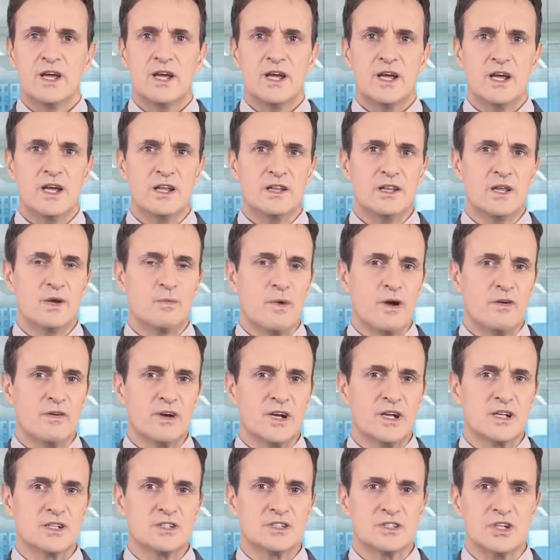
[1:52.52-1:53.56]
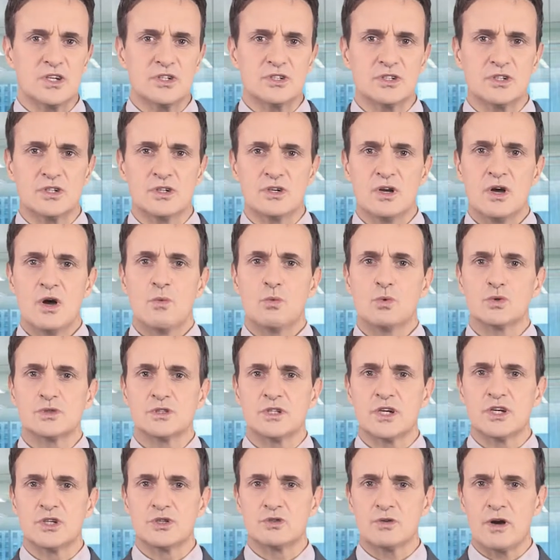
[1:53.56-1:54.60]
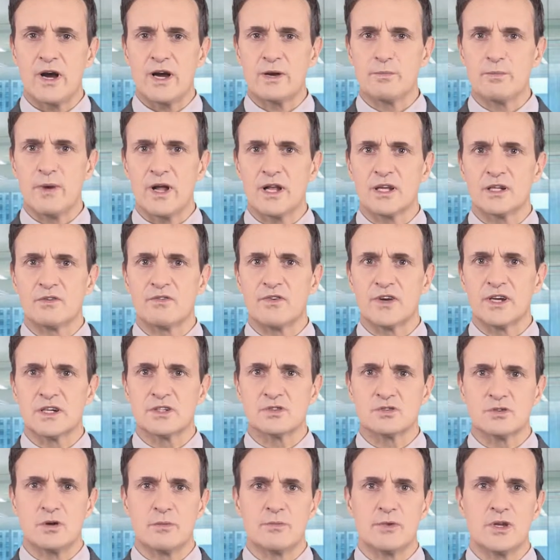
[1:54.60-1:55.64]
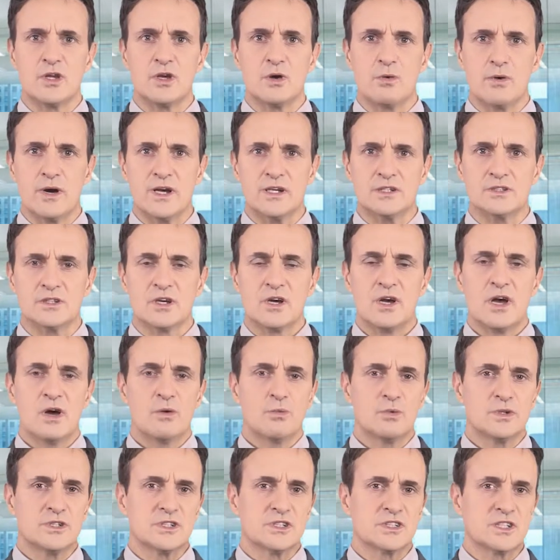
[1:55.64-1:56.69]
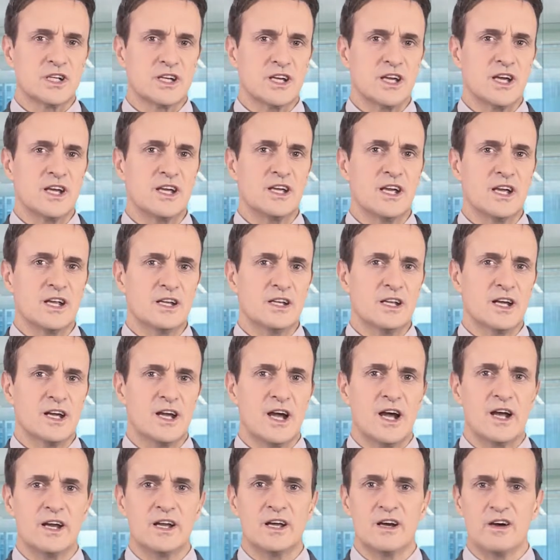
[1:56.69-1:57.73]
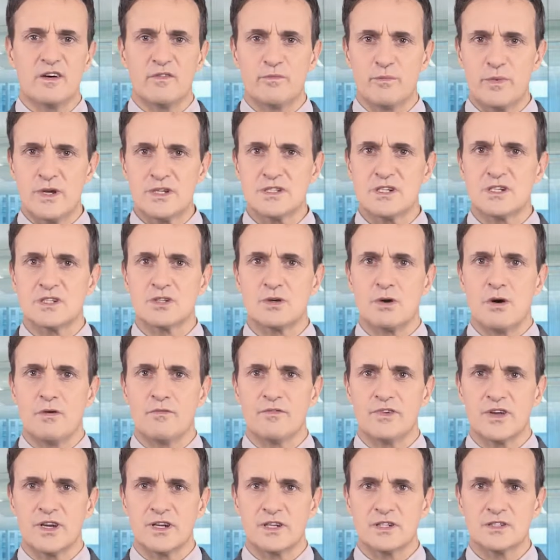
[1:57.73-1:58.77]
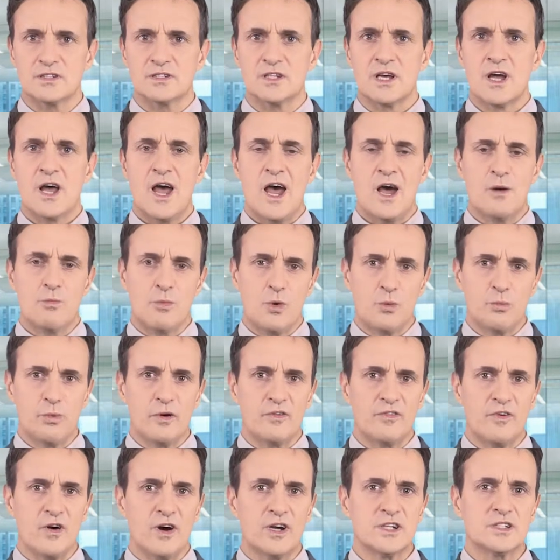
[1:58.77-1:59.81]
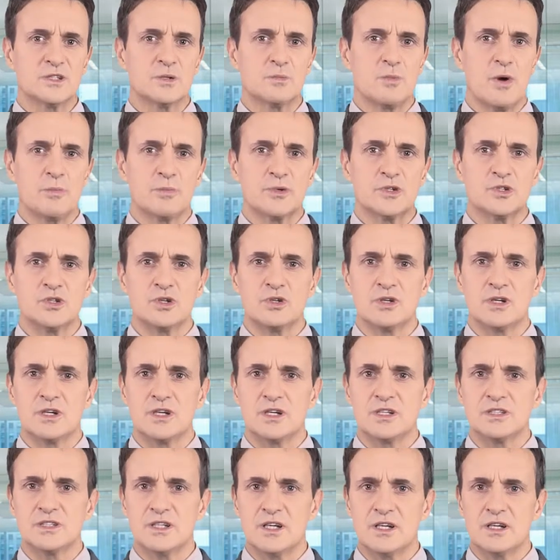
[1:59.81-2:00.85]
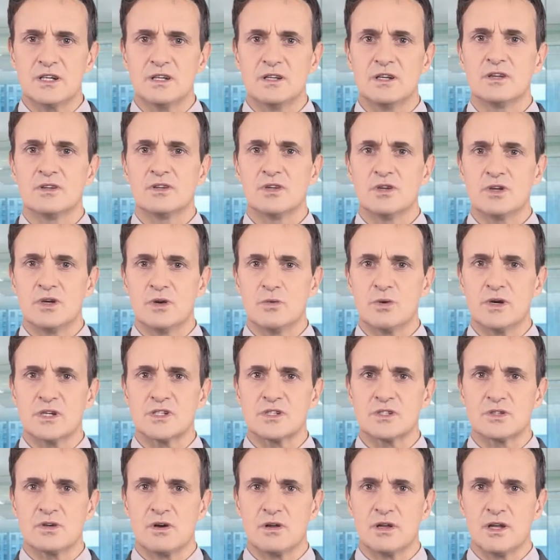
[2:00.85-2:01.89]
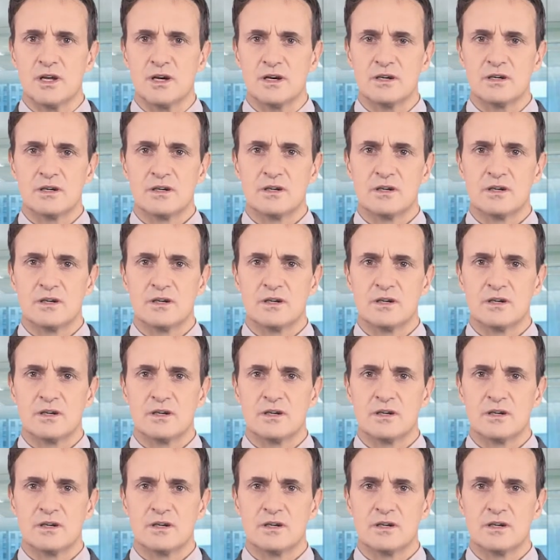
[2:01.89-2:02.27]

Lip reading: In the American session, we'll see trade balance figures from the US, which is a key indicator of business confidence and will provide some opportunities in the US dollar.